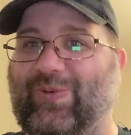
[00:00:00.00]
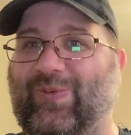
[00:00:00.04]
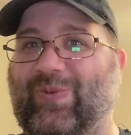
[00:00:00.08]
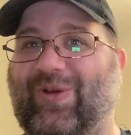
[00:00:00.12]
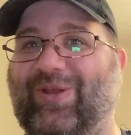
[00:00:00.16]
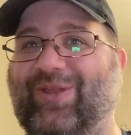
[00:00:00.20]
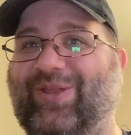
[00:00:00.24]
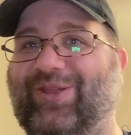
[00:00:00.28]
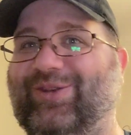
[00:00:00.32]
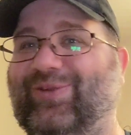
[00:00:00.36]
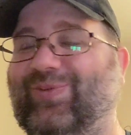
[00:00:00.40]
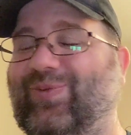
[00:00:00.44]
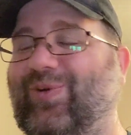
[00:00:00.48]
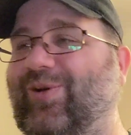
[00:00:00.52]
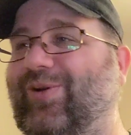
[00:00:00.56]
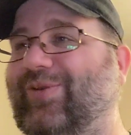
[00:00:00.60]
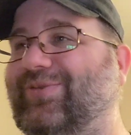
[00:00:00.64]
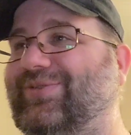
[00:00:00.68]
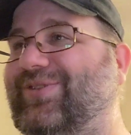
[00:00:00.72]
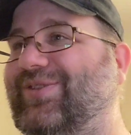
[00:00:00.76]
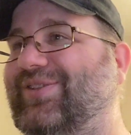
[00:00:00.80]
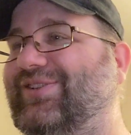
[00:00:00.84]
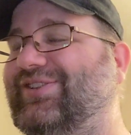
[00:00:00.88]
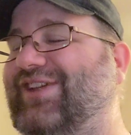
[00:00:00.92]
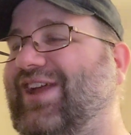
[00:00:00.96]
one of the
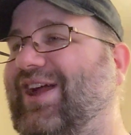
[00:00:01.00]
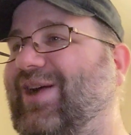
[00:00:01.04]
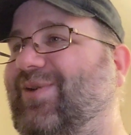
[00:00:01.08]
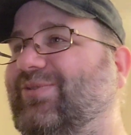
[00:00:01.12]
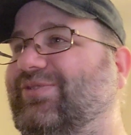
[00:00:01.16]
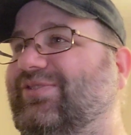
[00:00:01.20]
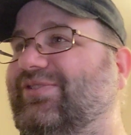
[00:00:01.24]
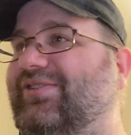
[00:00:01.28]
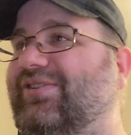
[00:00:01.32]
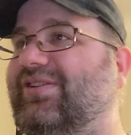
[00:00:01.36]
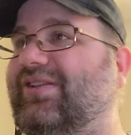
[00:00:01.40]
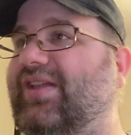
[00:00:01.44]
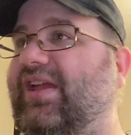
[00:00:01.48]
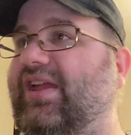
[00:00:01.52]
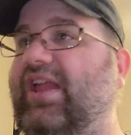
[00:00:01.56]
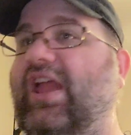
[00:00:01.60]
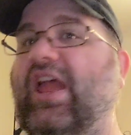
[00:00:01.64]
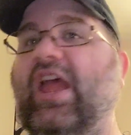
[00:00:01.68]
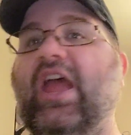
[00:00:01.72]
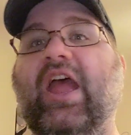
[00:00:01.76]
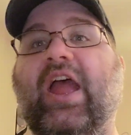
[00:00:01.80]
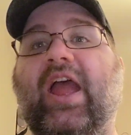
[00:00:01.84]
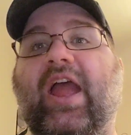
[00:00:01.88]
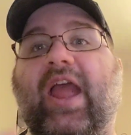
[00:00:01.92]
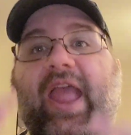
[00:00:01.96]
dwarves or the Jawas look like,
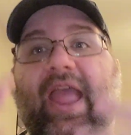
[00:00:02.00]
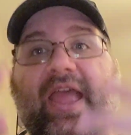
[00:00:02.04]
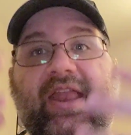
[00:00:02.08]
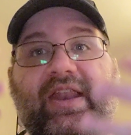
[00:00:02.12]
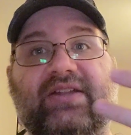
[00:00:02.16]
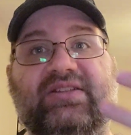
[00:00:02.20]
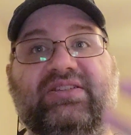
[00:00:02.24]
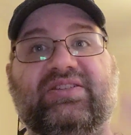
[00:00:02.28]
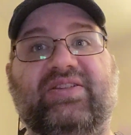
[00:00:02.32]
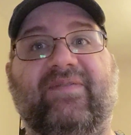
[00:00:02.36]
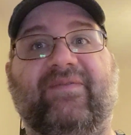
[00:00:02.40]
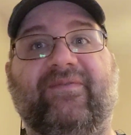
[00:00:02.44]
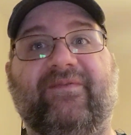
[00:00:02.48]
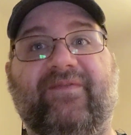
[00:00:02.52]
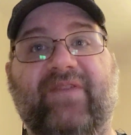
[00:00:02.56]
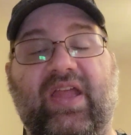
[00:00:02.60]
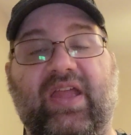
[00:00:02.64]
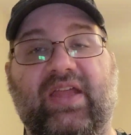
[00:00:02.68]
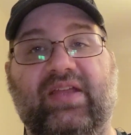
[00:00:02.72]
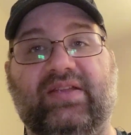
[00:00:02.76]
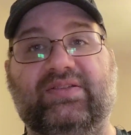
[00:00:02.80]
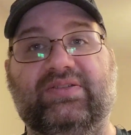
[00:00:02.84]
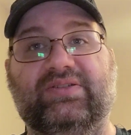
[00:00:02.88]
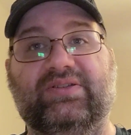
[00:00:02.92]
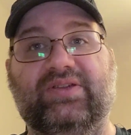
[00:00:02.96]
and it's the
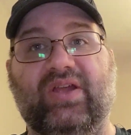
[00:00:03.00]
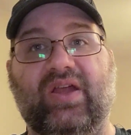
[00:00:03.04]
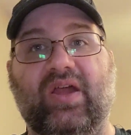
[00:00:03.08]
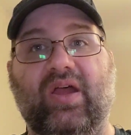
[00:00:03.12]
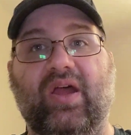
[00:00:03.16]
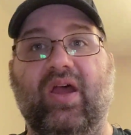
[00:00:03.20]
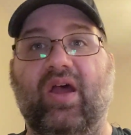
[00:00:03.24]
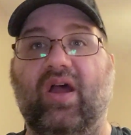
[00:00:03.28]
face